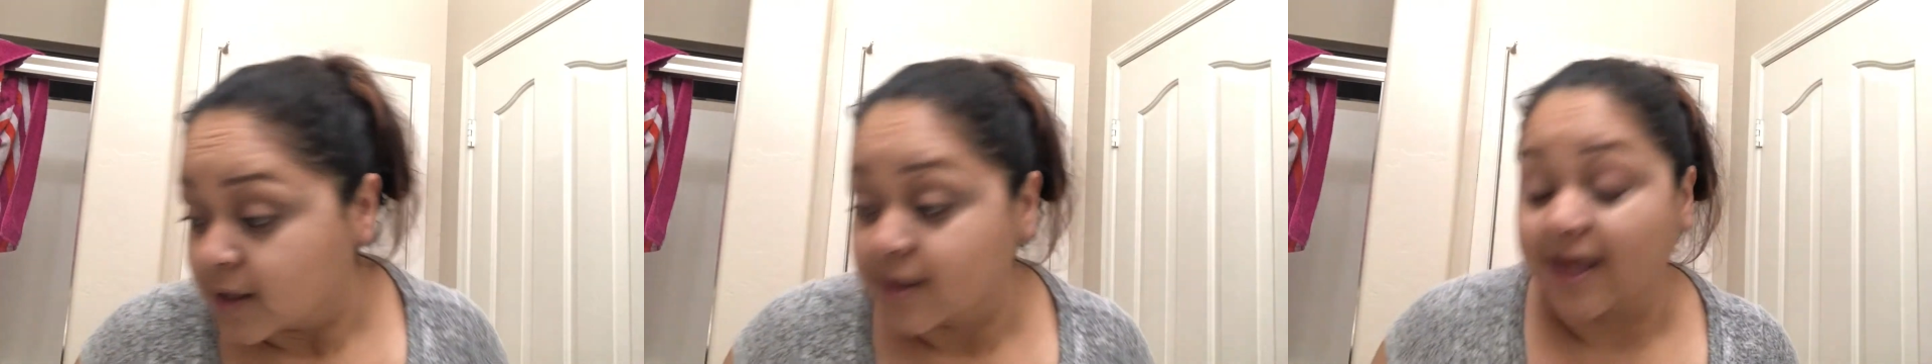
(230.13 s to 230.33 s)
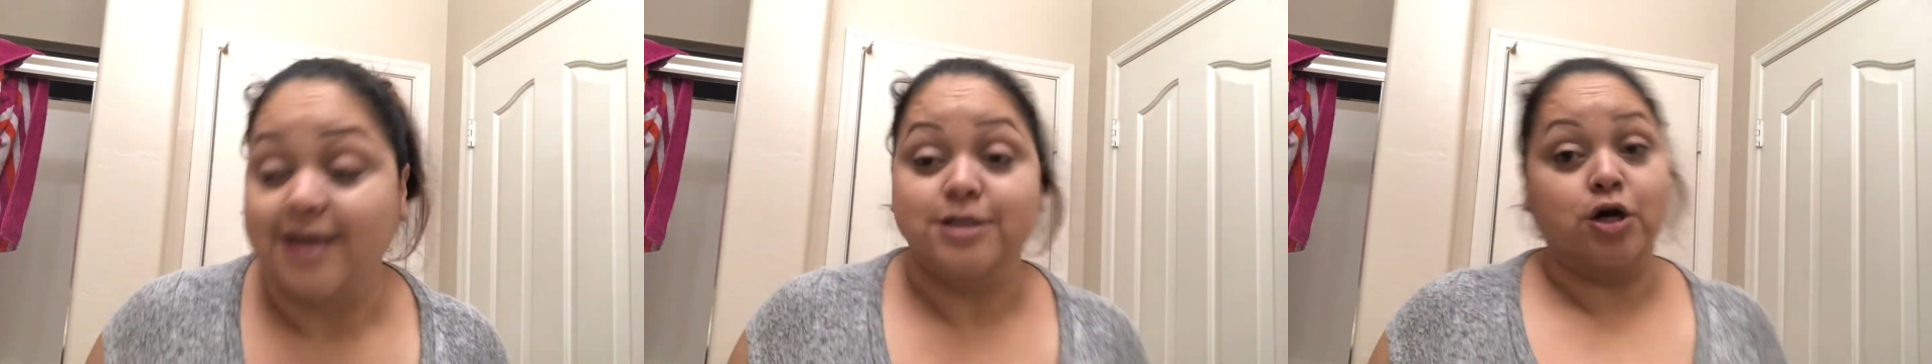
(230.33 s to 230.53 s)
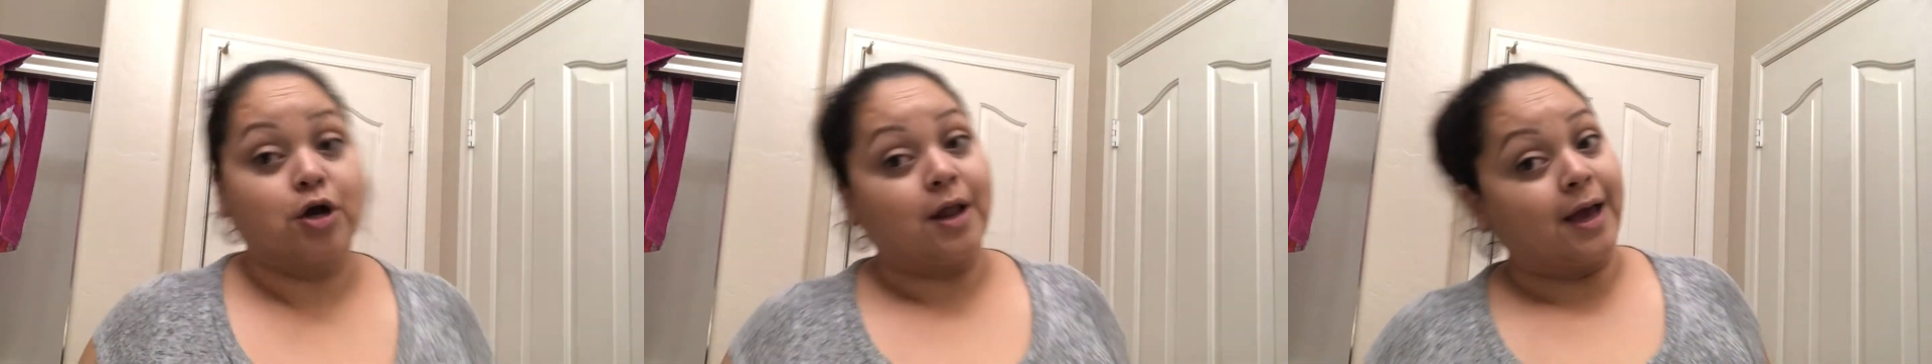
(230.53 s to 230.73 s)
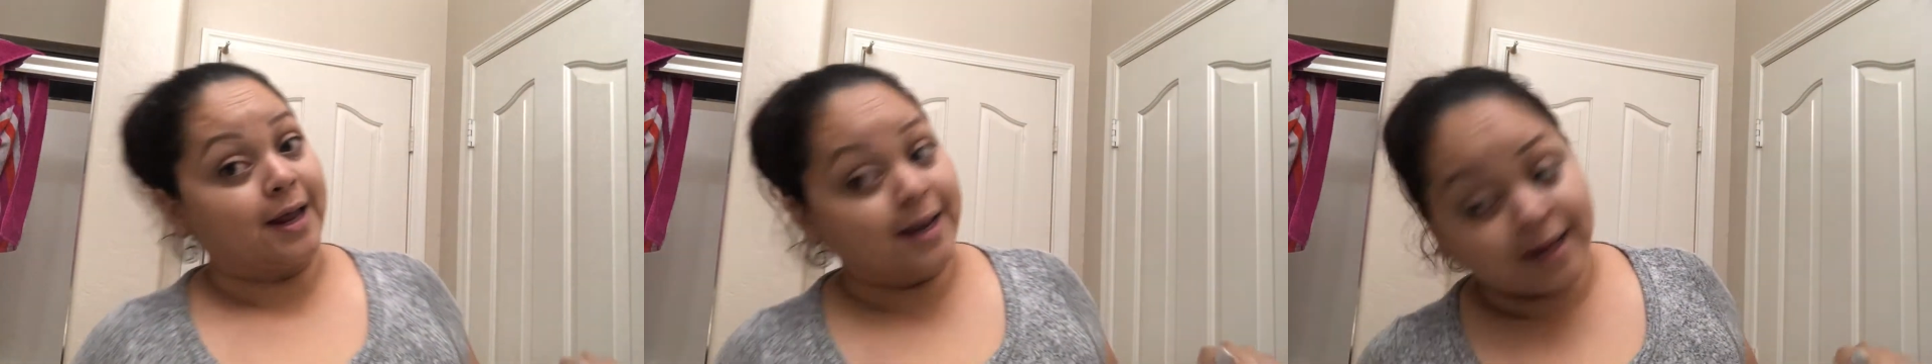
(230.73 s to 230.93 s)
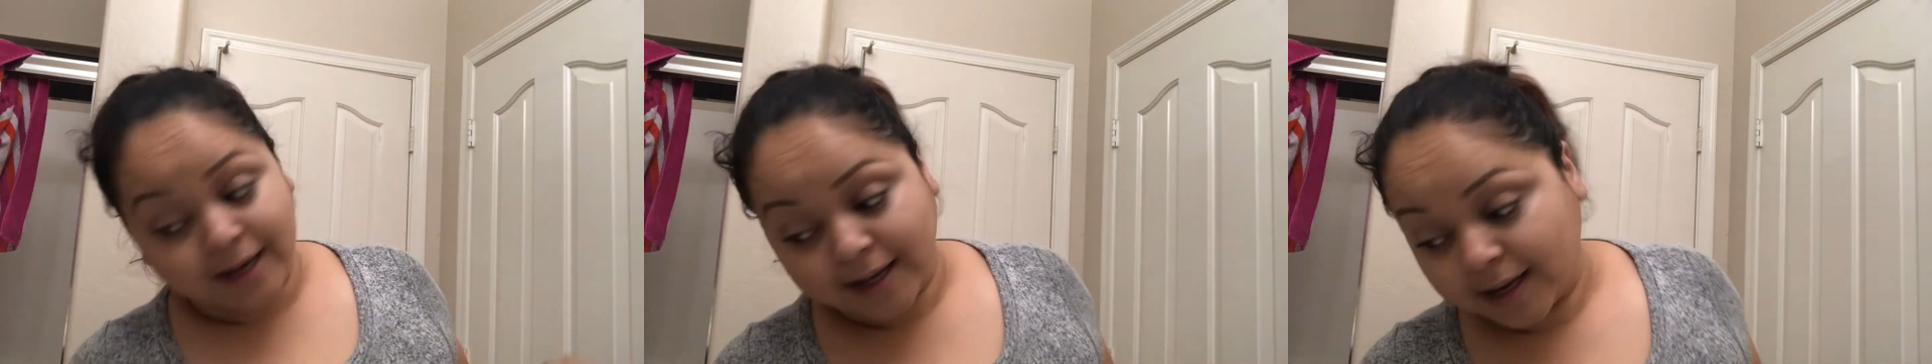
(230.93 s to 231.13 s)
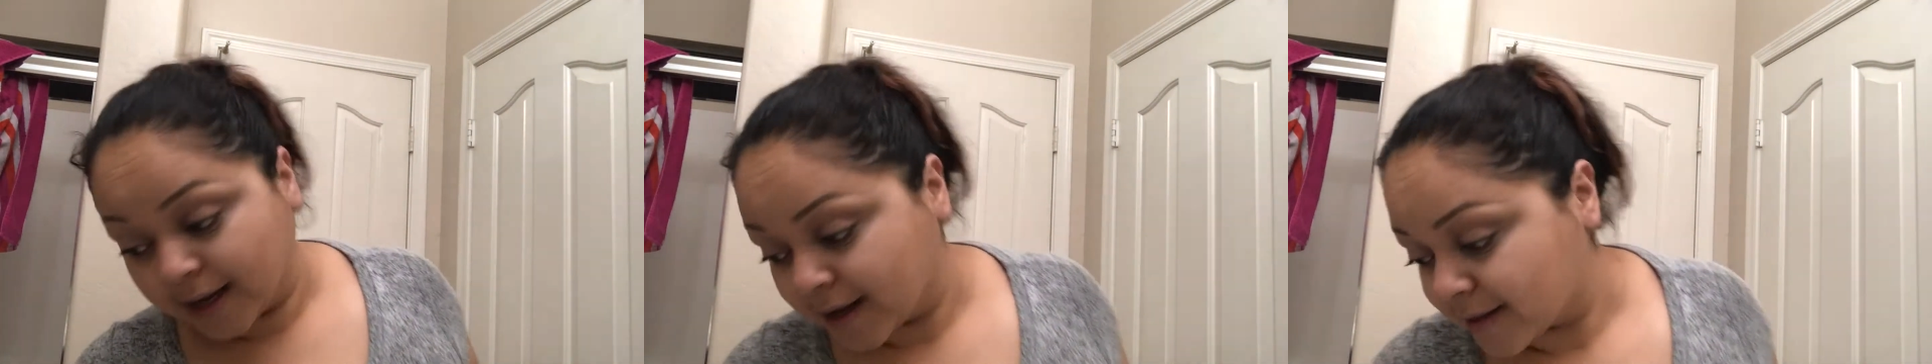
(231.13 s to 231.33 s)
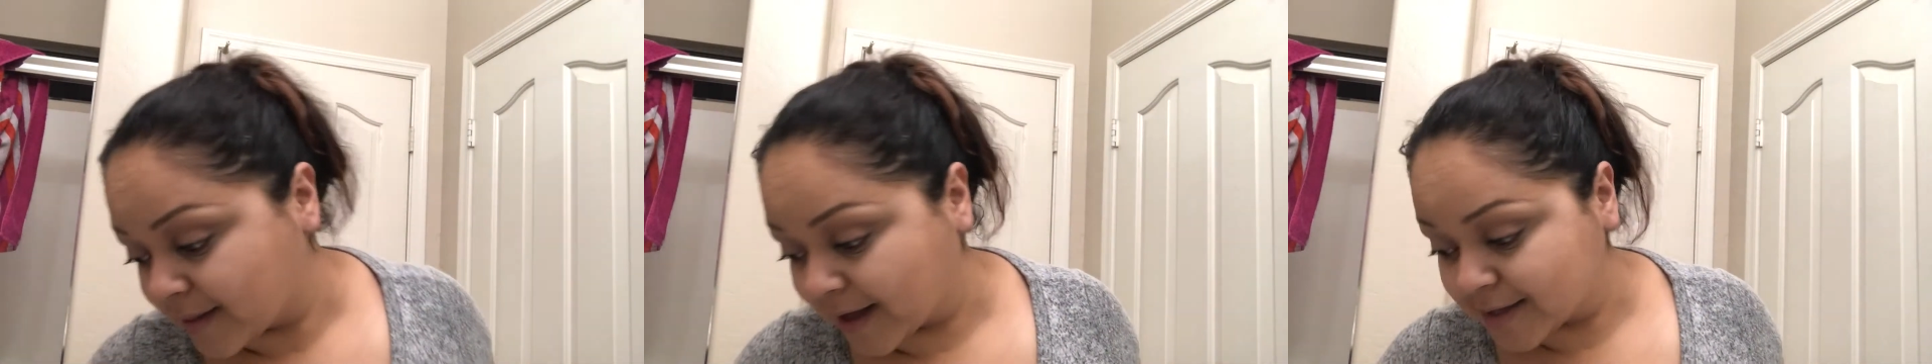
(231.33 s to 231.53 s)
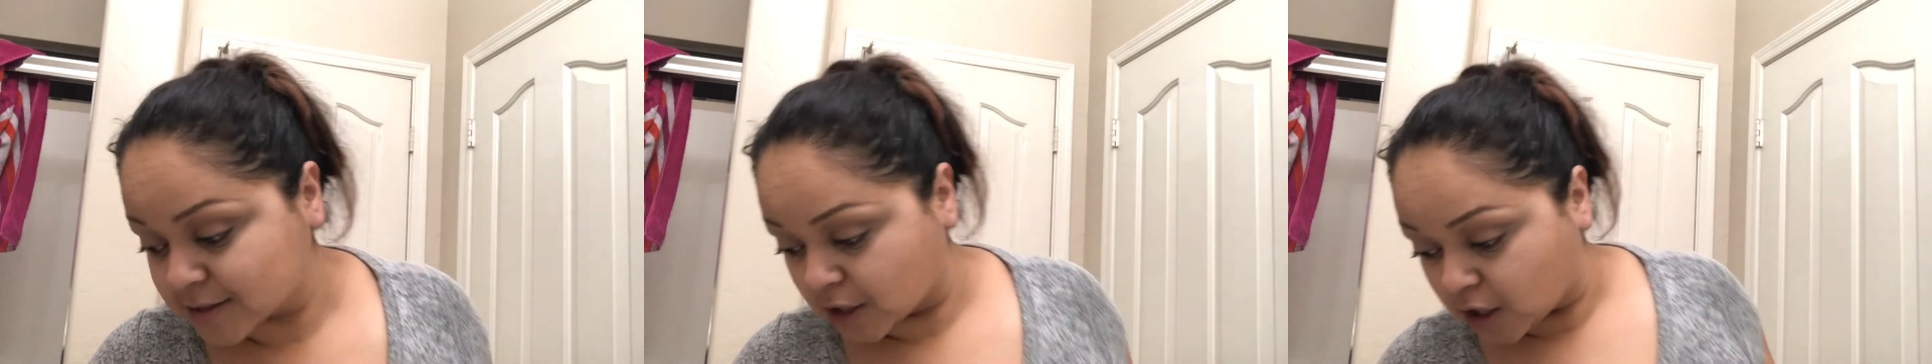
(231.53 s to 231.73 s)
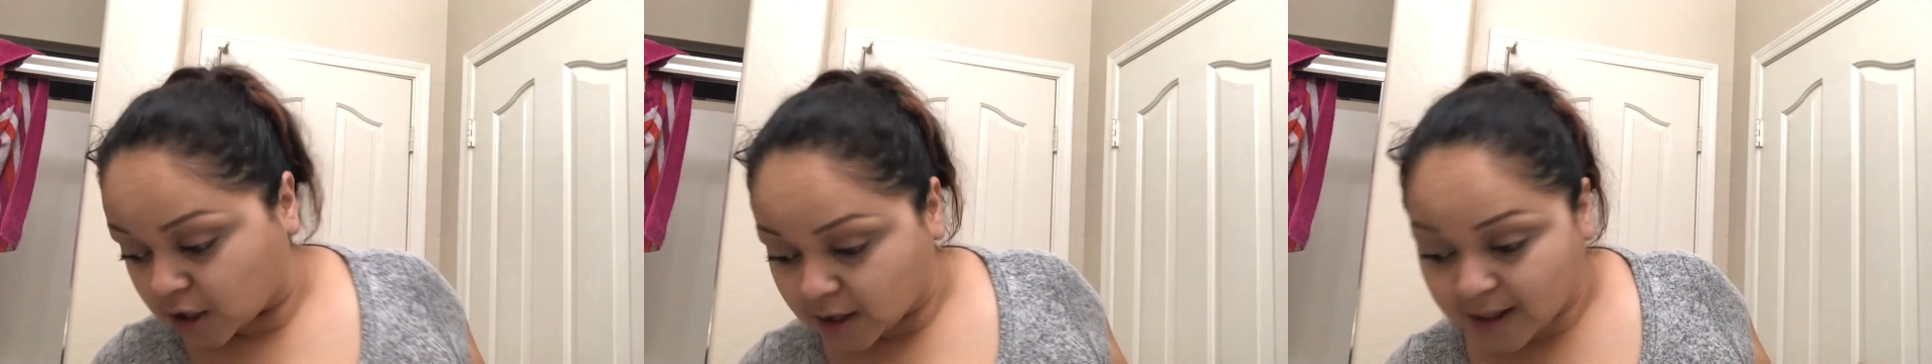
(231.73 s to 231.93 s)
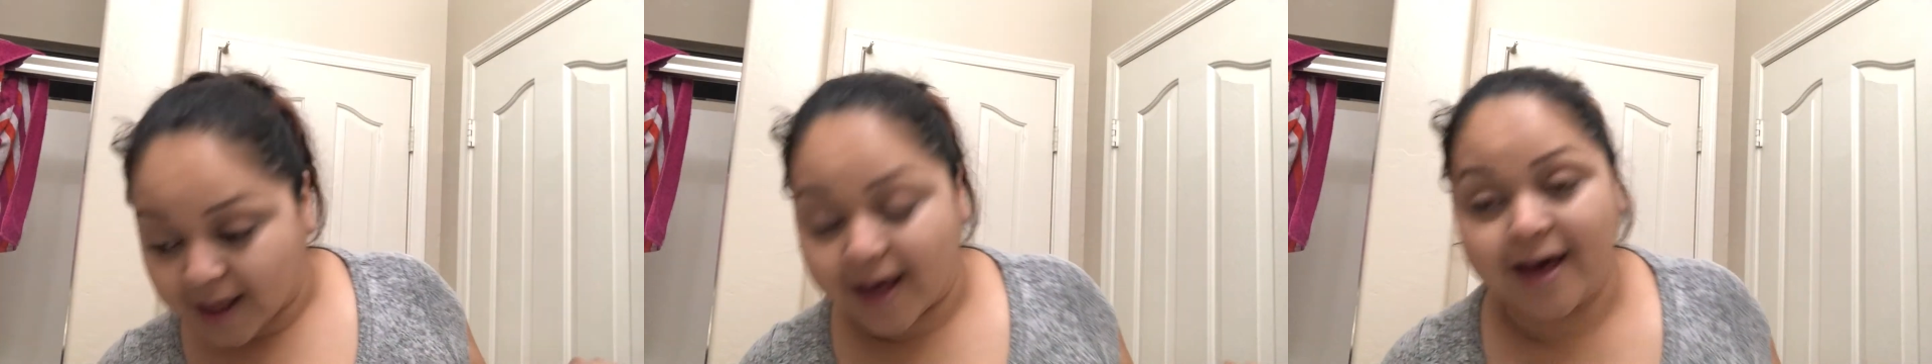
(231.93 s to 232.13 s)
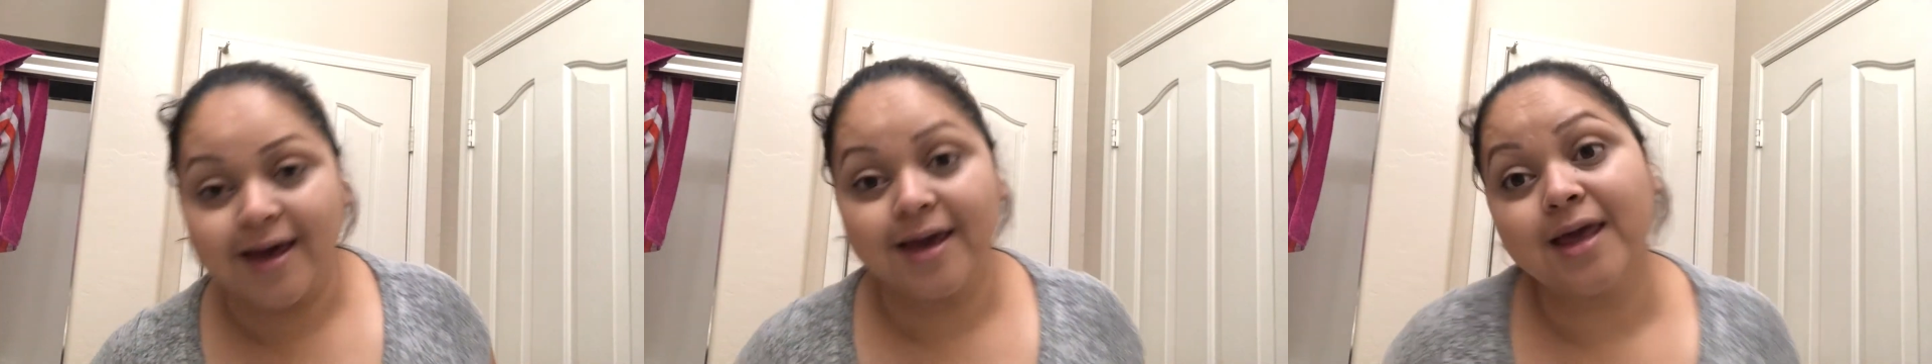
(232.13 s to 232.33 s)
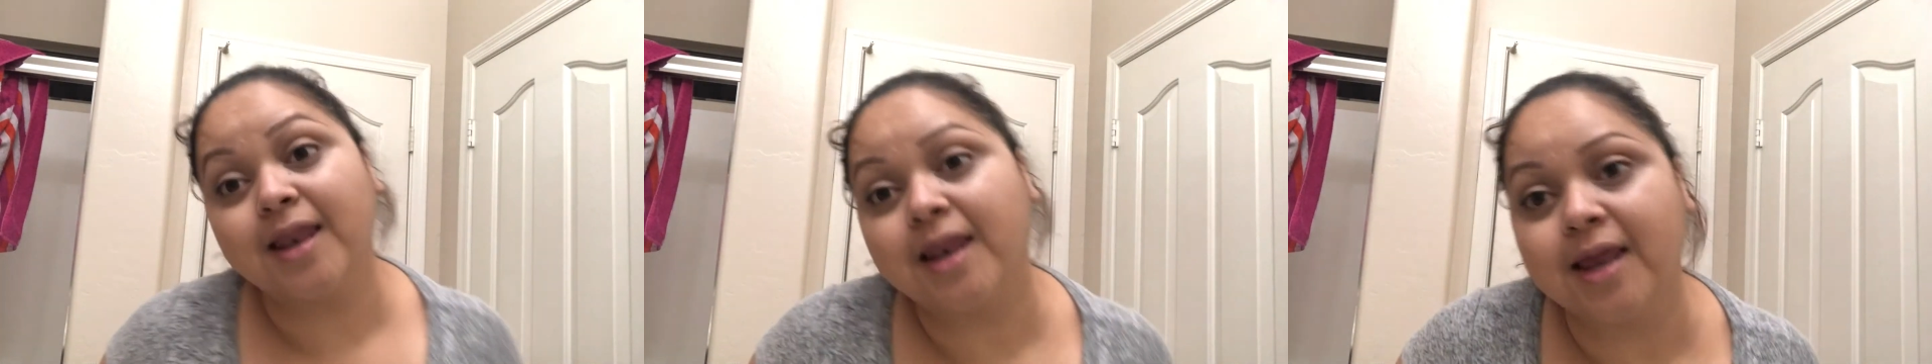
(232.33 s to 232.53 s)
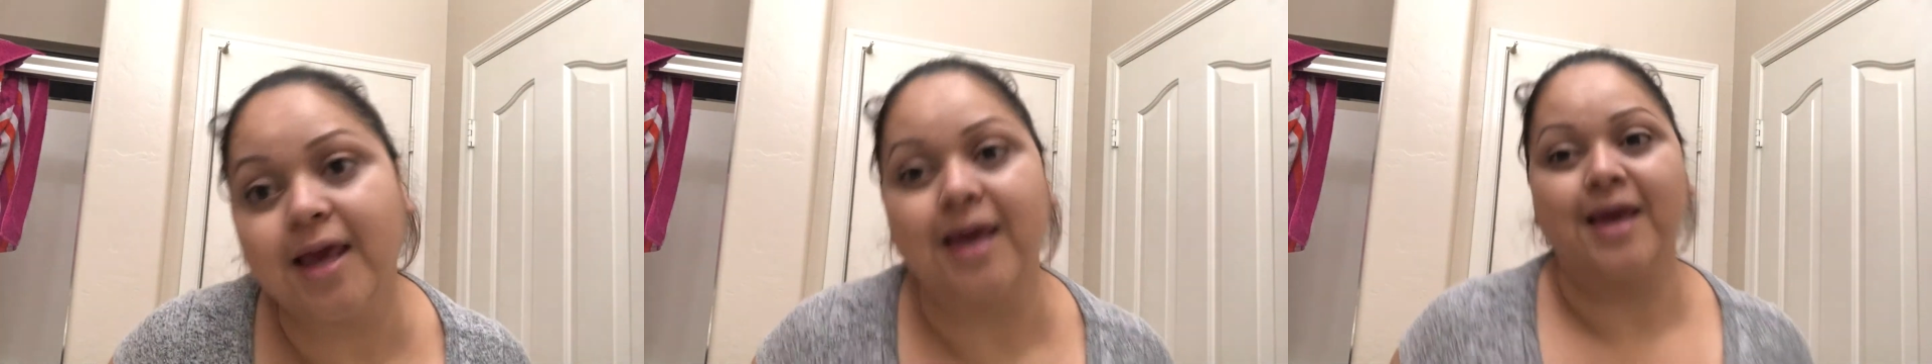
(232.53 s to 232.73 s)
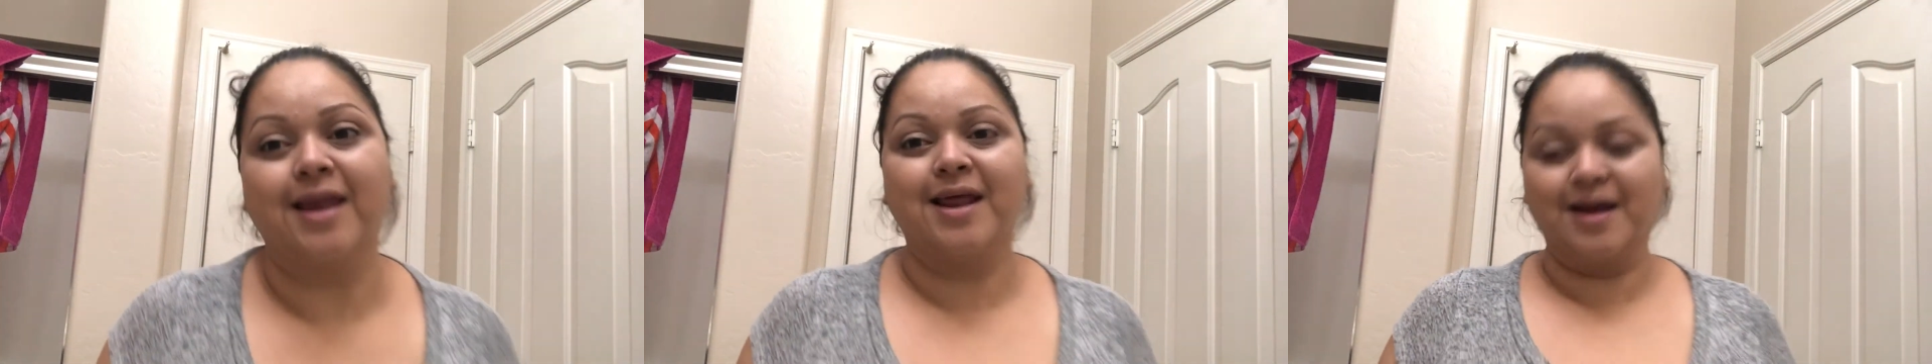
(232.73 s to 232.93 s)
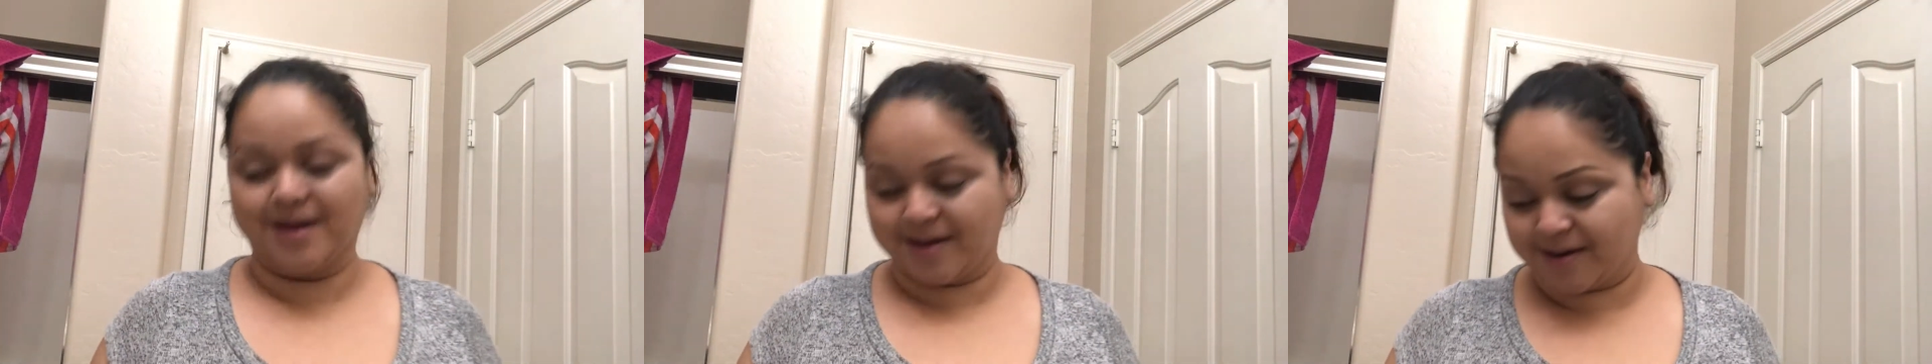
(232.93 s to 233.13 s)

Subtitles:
that's all I need. That's all I need.